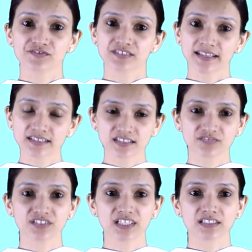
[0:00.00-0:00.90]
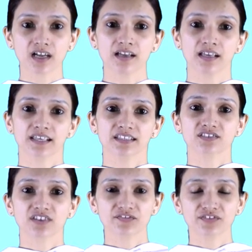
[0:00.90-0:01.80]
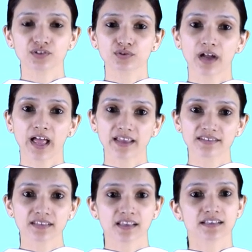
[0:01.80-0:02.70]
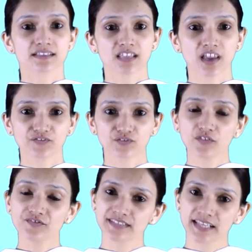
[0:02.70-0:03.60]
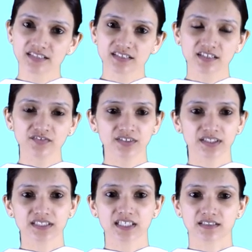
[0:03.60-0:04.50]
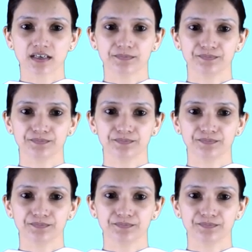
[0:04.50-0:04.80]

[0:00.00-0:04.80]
sensitive data is referred to as theft of sensitive data.